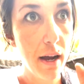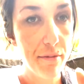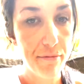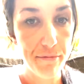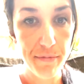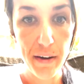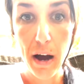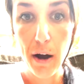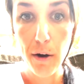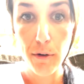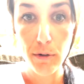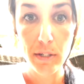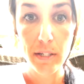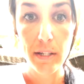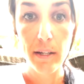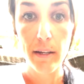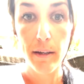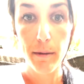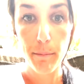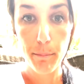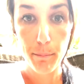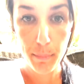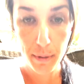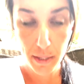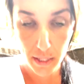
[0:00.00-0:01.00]
found
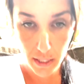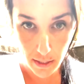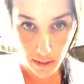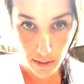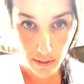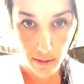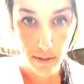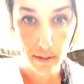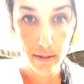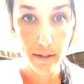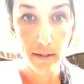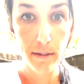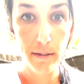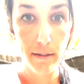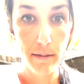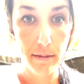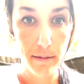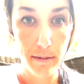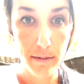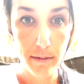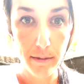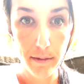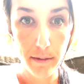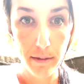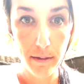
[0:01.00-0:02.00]
peace
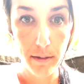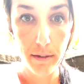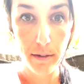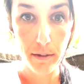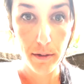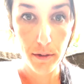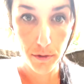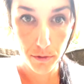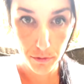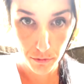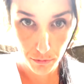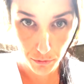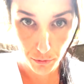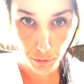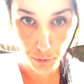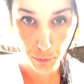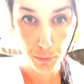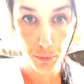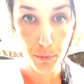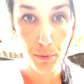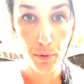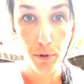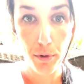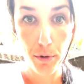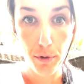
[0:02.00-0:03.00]

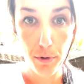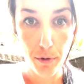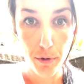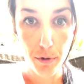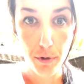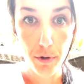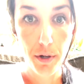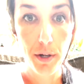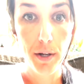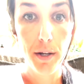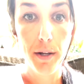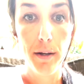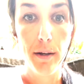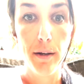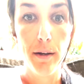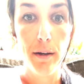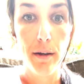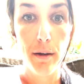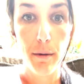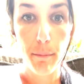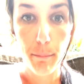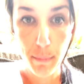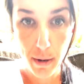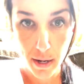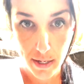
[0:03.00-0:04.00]
through
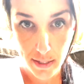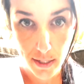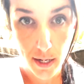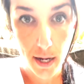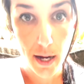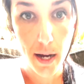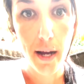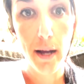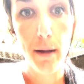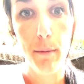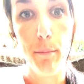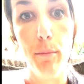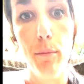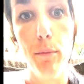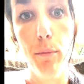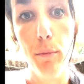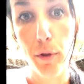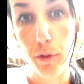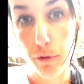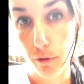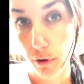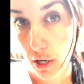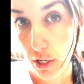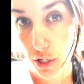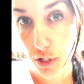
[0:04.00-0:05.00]
my time
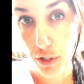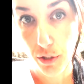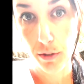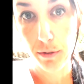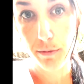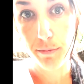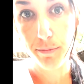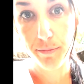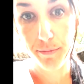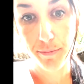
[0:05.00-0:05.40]
with Rachel.